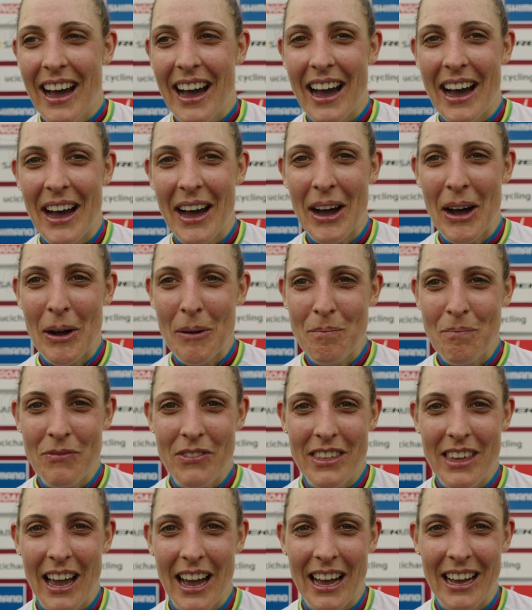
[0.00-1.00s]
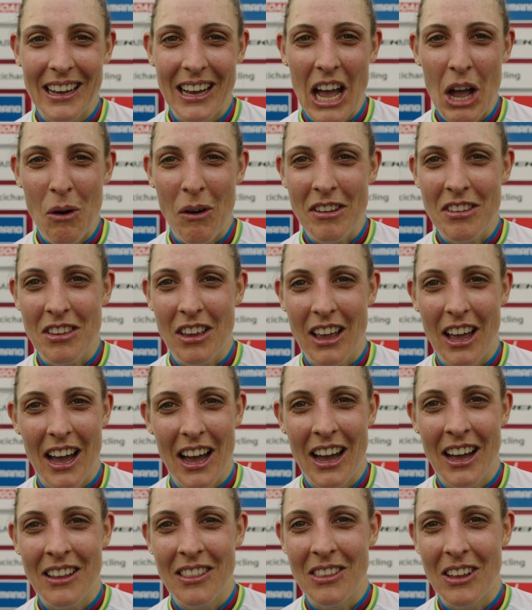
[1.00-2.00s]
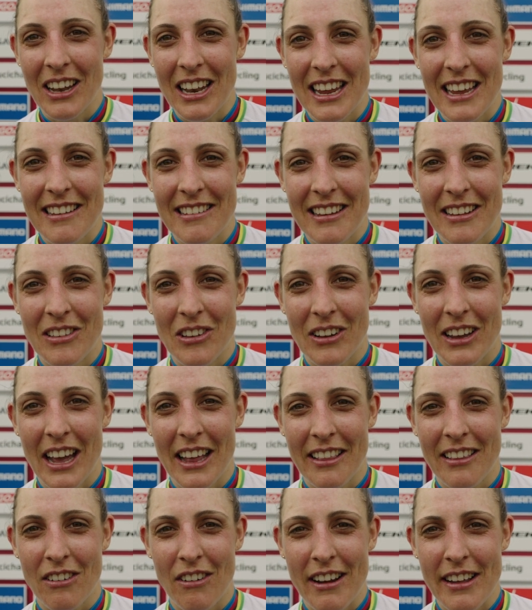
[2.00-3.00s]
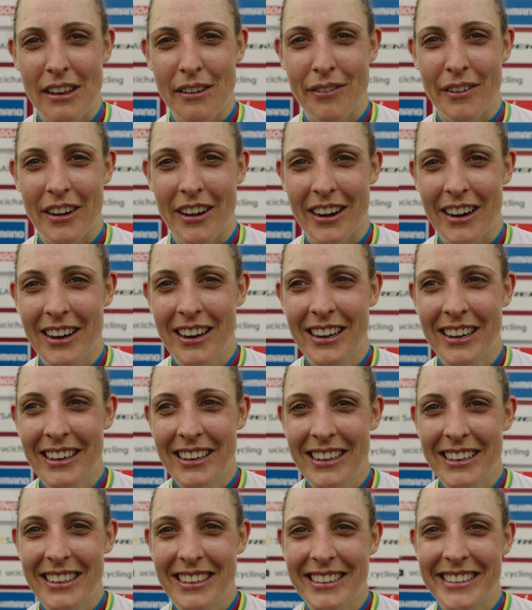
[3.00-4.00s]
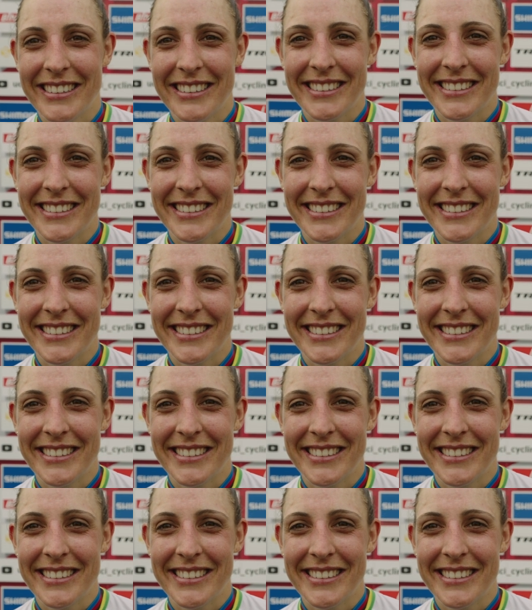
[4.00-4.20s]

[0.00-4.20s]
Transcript: um, yeah, it was uh, not easy to get rid of her.